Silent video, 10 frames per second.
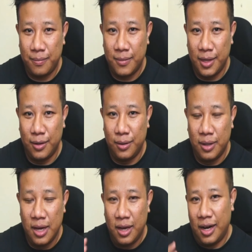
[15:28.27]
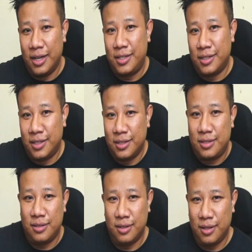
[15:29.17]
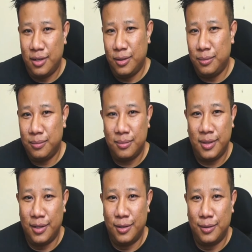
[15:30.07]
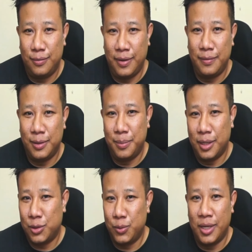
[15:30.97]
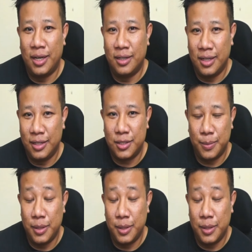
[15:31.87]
You know, I charge around, you know, $500 to $997.